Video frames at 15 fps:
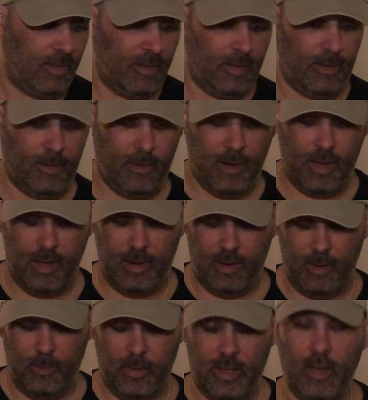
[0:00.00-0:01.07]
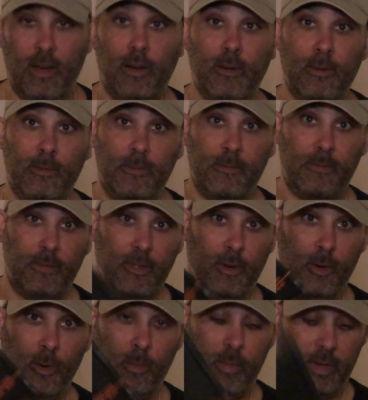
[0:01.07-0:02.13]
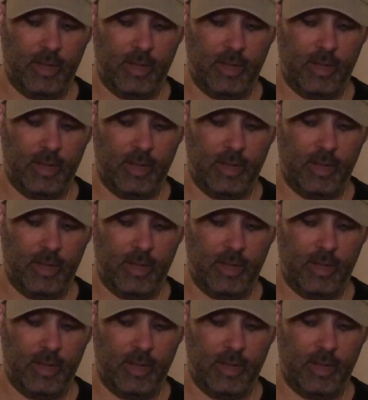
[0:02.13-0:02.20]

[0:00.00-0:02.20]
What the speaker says: All right, here we go. The Urban